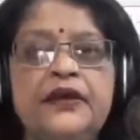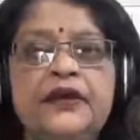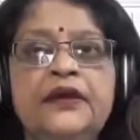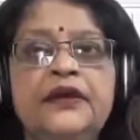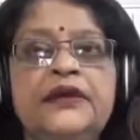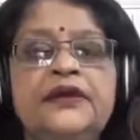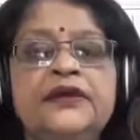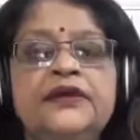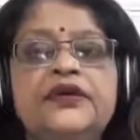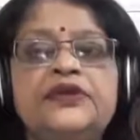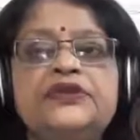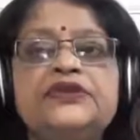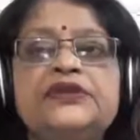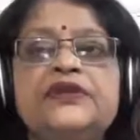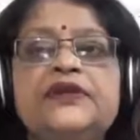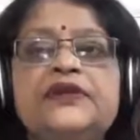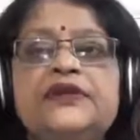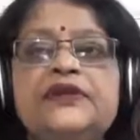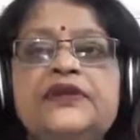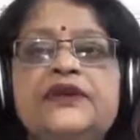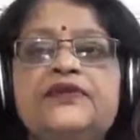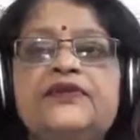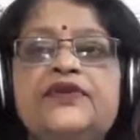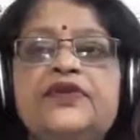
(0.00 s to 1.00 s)
Now children,
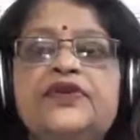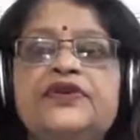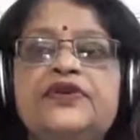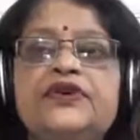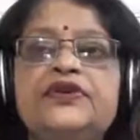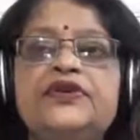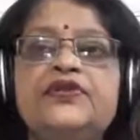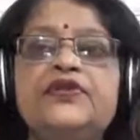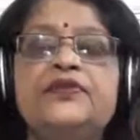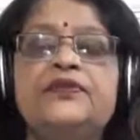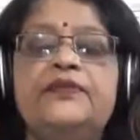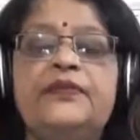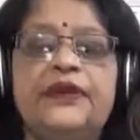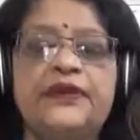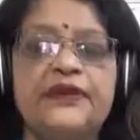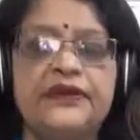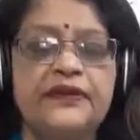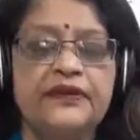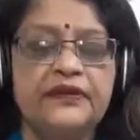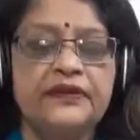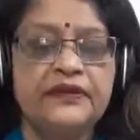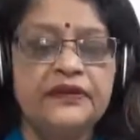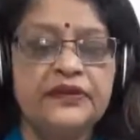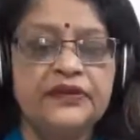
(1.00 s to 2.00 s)
he wanted to
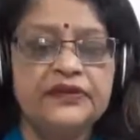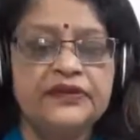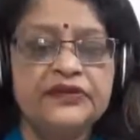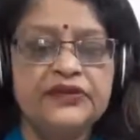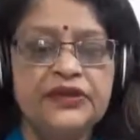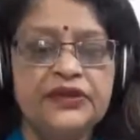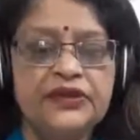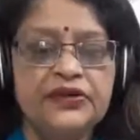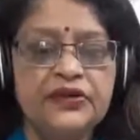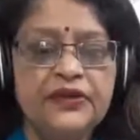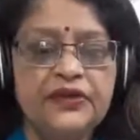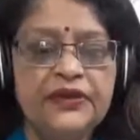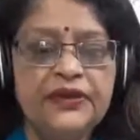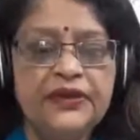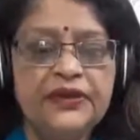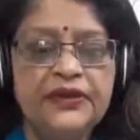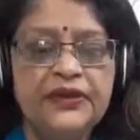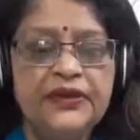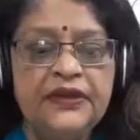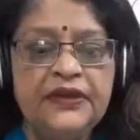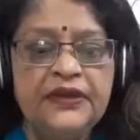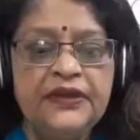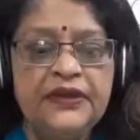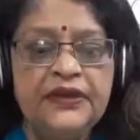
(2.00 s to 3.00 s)
murder Zerold
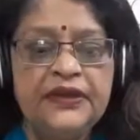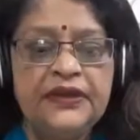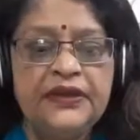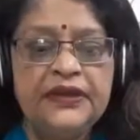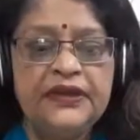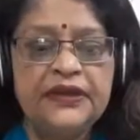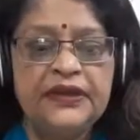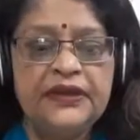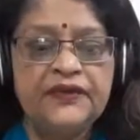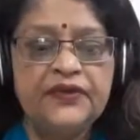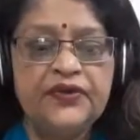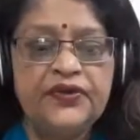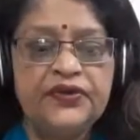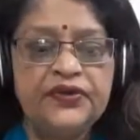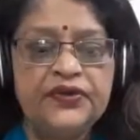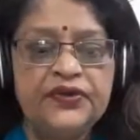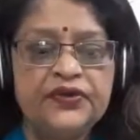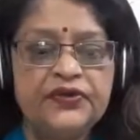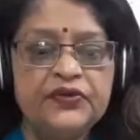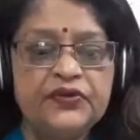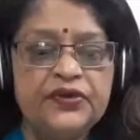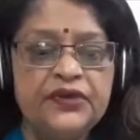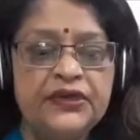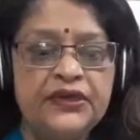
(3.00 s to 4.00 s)
and he wanted
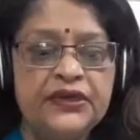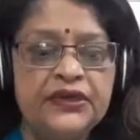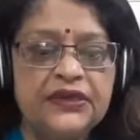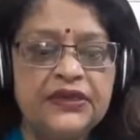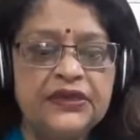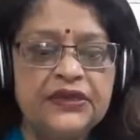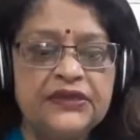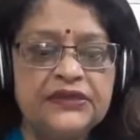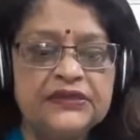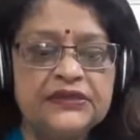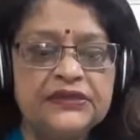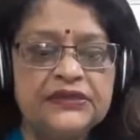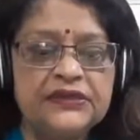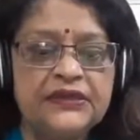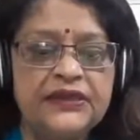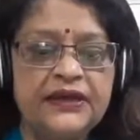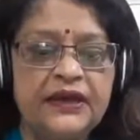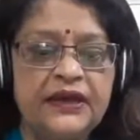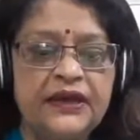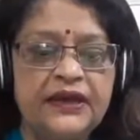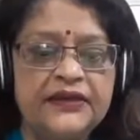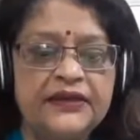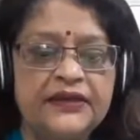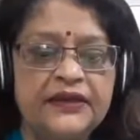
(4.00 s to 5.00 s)
to take his
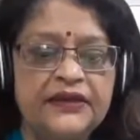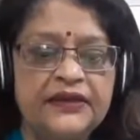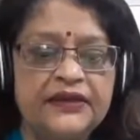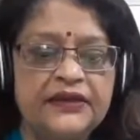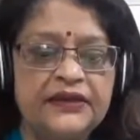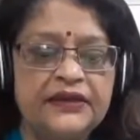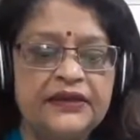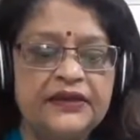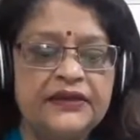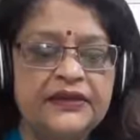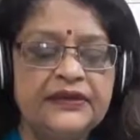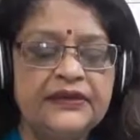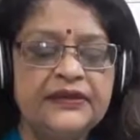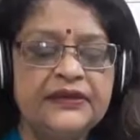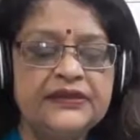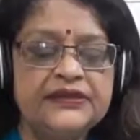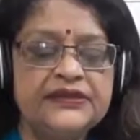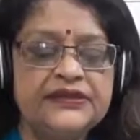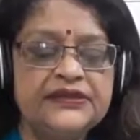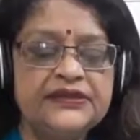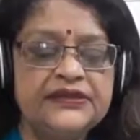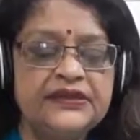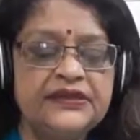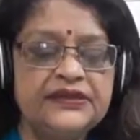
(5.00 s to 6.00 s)
identity. Does
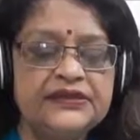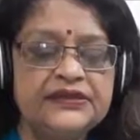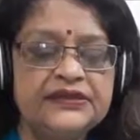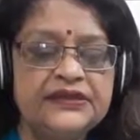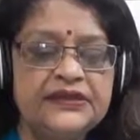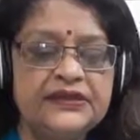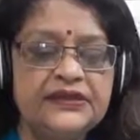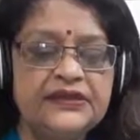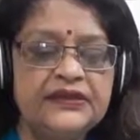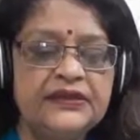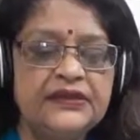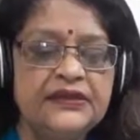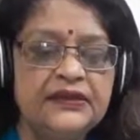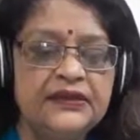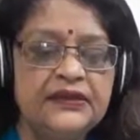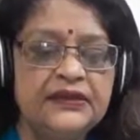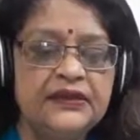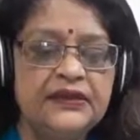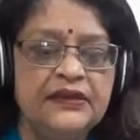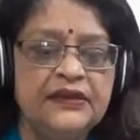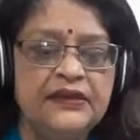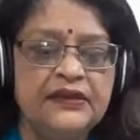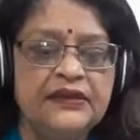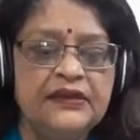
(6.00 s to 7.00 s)
he succeed?
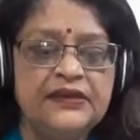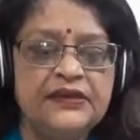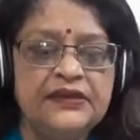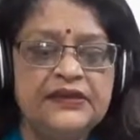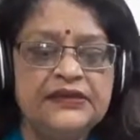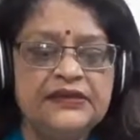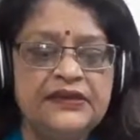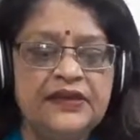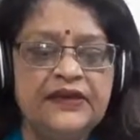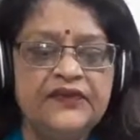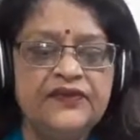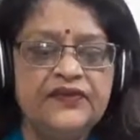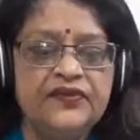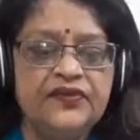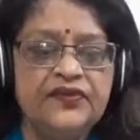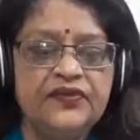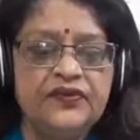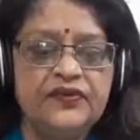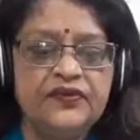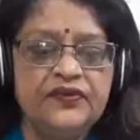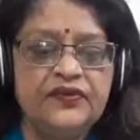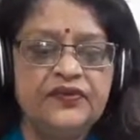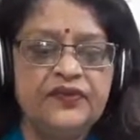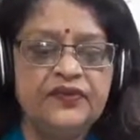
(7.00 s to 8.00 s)
This
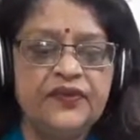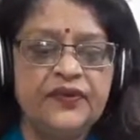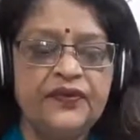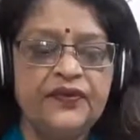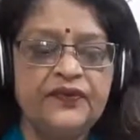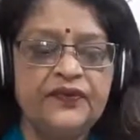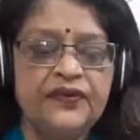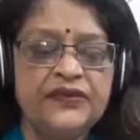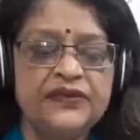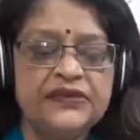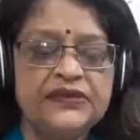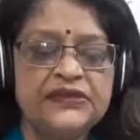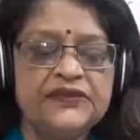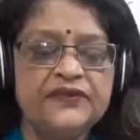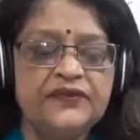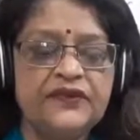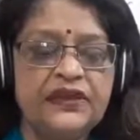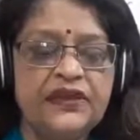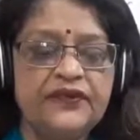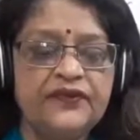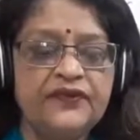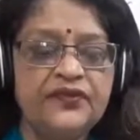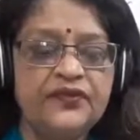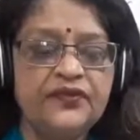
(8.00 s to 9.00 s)
we
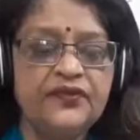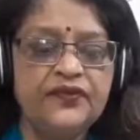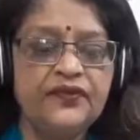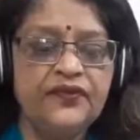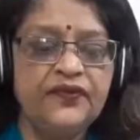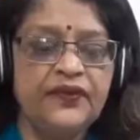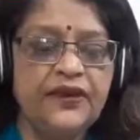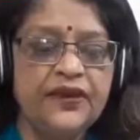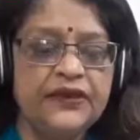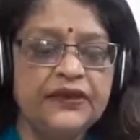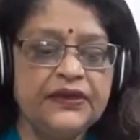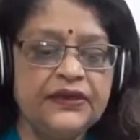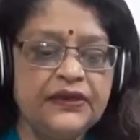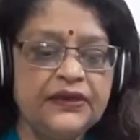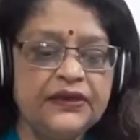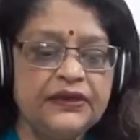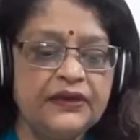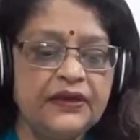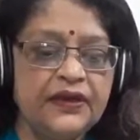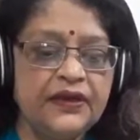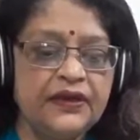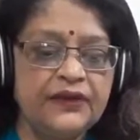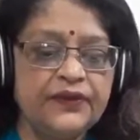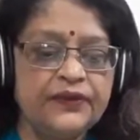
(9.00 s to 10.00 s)
have to find it
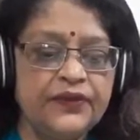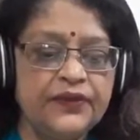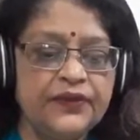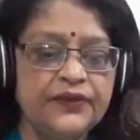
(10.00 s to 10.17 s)
out.